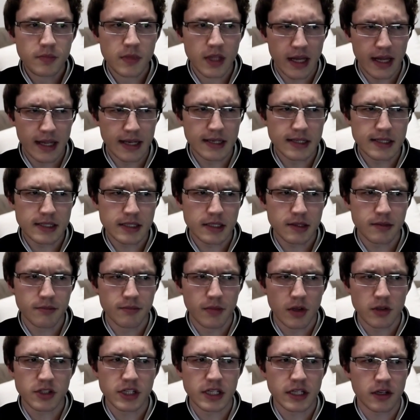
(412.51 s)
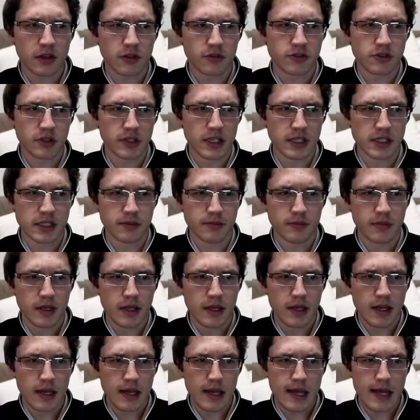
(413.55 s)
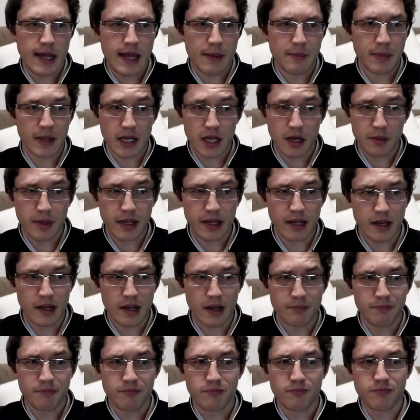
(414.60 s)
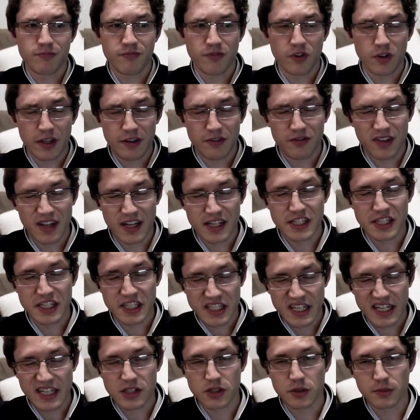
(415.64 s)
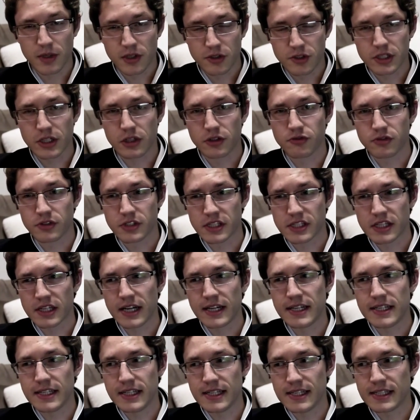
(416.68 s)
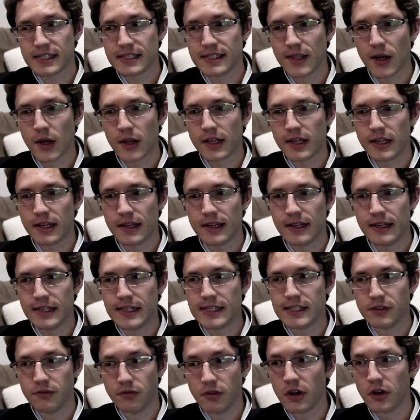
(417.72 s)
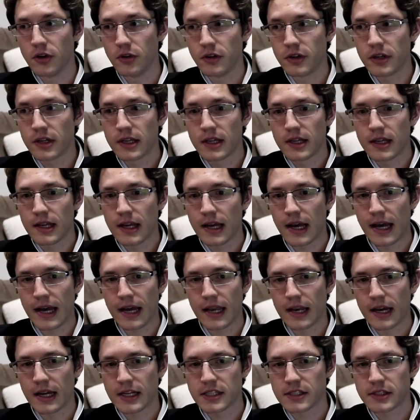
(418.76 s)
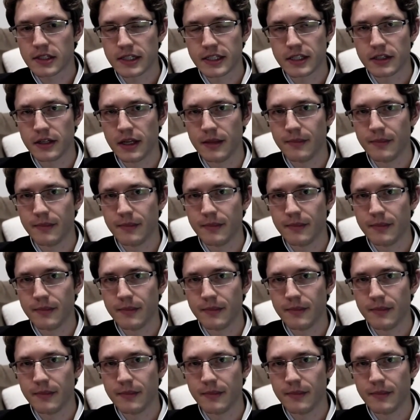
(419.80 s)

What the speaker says: And multiculturalism, becoming a fully-fledged international multicultural society, is not an easy road. And I certainly don't